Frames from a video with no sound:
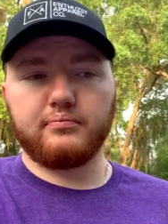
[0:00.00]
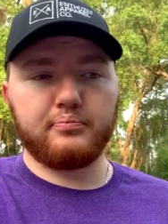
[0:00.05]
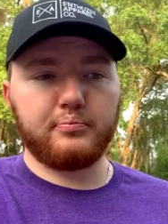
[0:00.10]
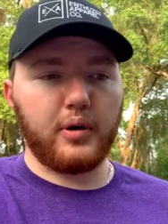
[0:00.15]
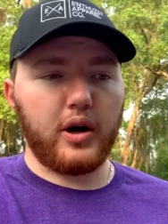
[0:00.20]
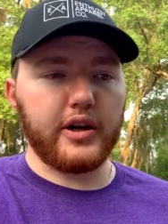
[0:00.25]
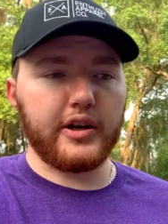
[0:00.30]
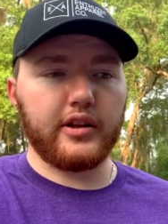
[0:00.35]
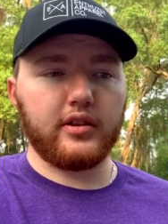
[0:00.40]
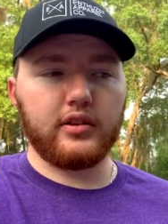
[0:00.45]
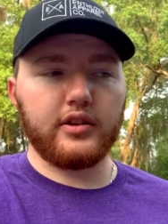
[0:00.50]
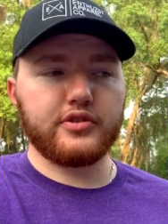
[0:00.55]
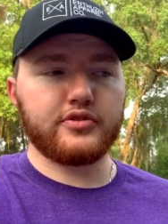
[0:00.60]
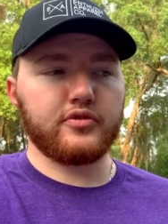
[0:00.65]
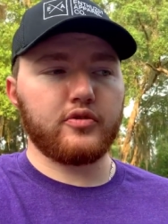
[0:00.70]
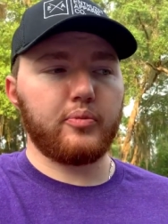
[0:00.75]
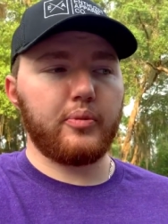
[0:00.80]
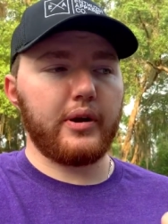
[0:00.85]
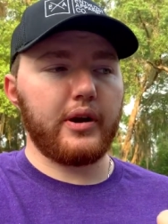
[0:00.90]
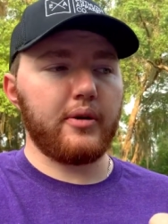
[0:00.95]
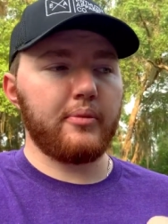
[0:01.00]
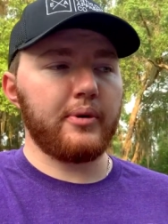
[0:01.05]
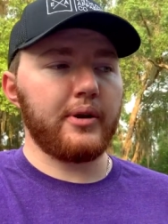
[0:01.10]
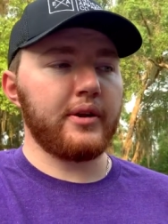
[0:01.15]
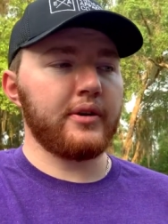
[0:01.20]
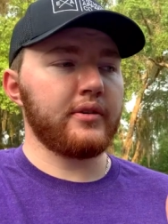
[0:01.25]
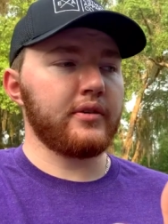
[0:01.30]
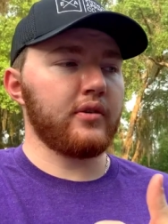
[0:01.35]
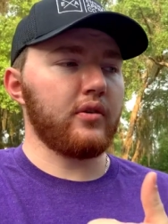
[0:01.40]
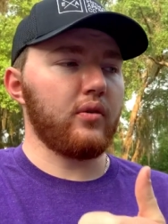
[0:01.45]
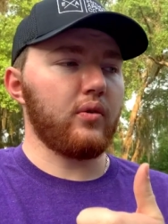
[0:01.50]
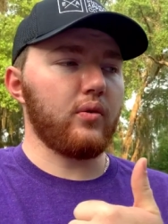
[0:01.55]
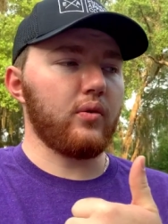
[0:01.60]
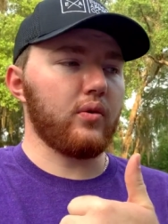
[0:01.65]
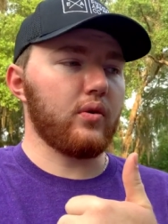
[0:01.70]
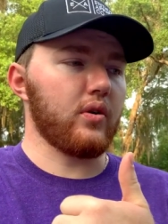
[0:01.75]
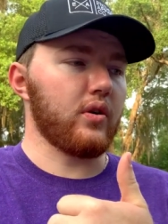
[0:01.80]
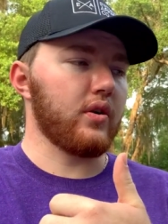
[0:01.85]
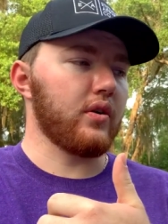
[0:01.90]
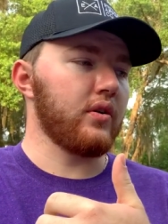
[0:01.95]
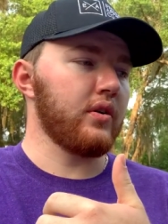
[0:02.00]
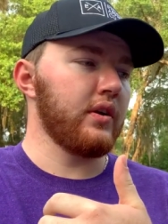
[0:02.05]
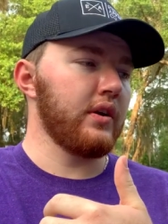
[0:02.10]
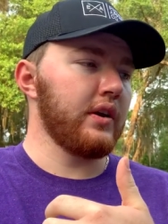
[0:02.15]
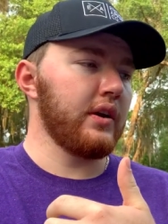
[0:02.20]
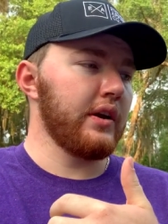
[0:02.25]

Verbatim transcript: body collision repairmen or